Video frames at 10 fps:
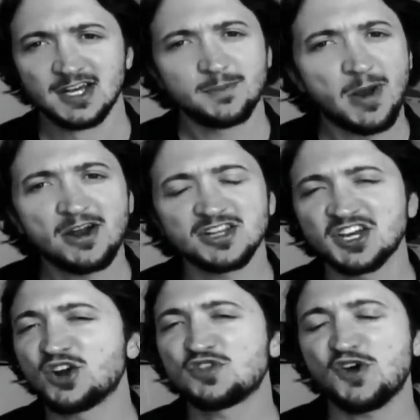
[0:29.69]
Apparently,
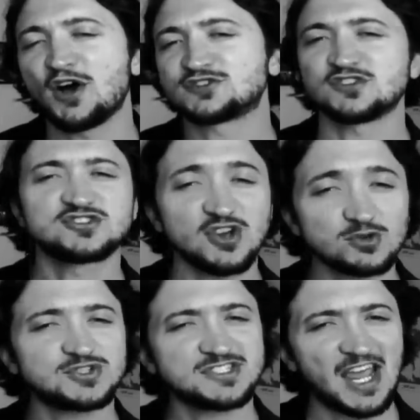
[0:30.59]
her thoughts are
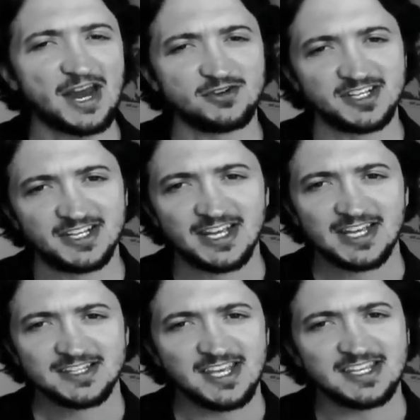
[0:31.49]
so scary,
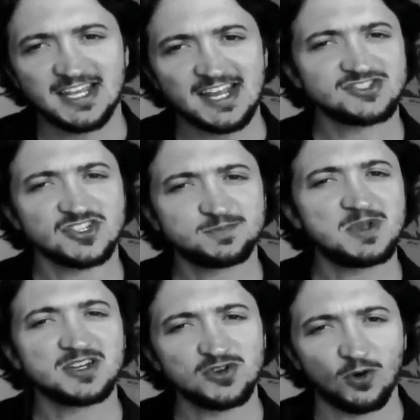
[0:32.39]
they can't just
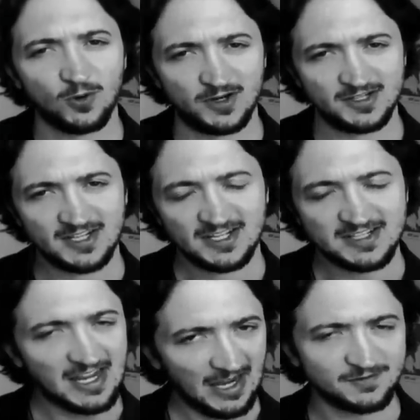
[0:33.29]
be ignored.
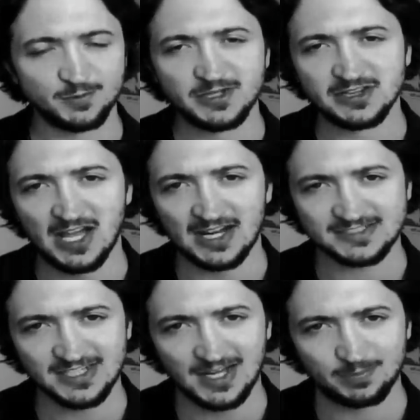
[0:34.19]
They have to be
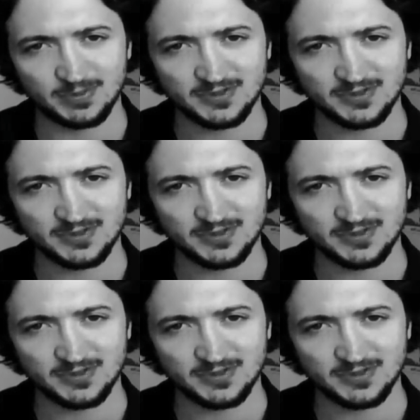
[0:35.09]
locked up.